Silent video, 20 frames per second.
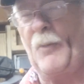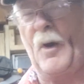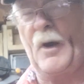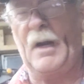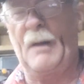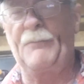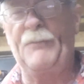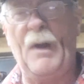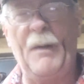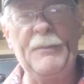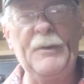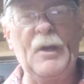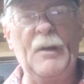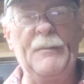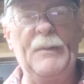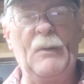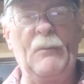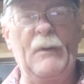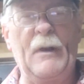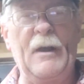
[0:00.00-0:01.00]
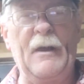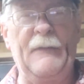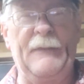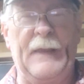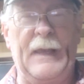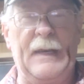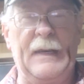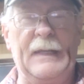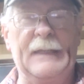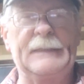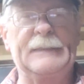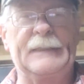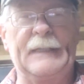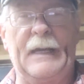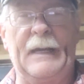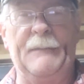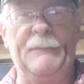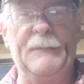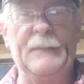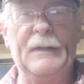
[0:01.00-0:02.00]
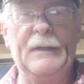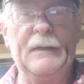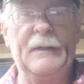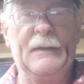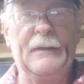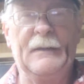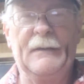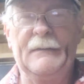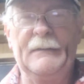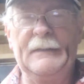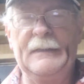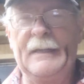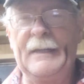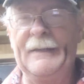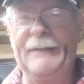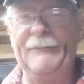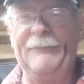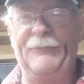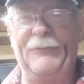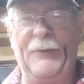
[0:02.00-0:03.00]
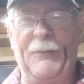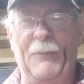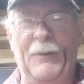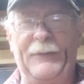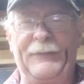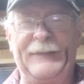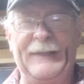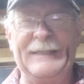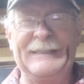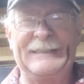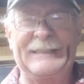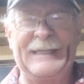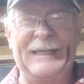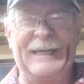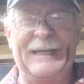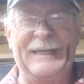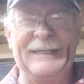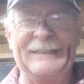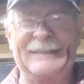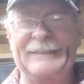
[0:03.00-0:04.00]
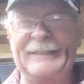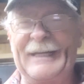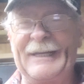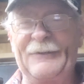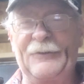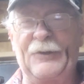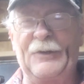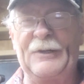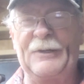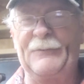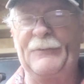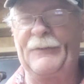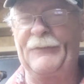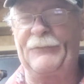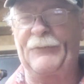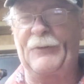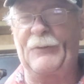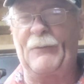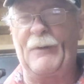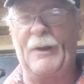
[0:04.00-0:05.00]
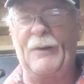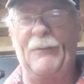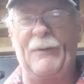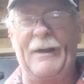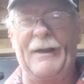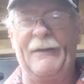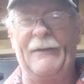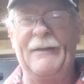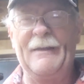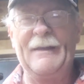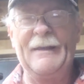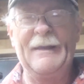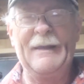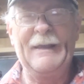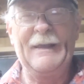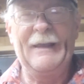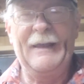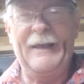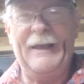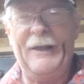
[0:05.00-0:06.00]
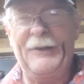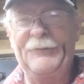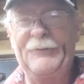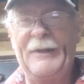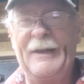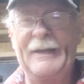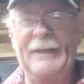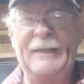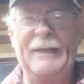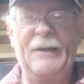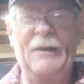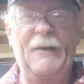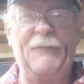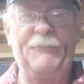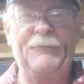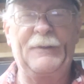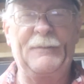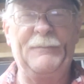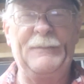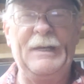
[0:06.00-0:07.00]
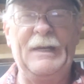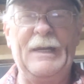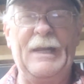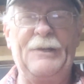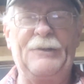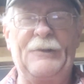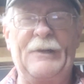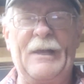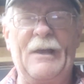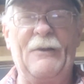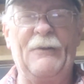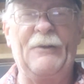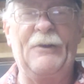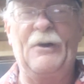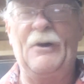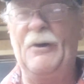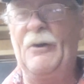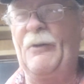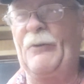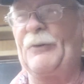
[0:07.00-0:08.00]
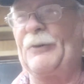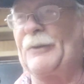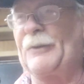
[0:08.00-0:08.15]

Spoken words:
mark. I'm probably going to be wearing that next time. From what they say, it stays on you for quite a while. I'll try to get it off with some denatured alcohol or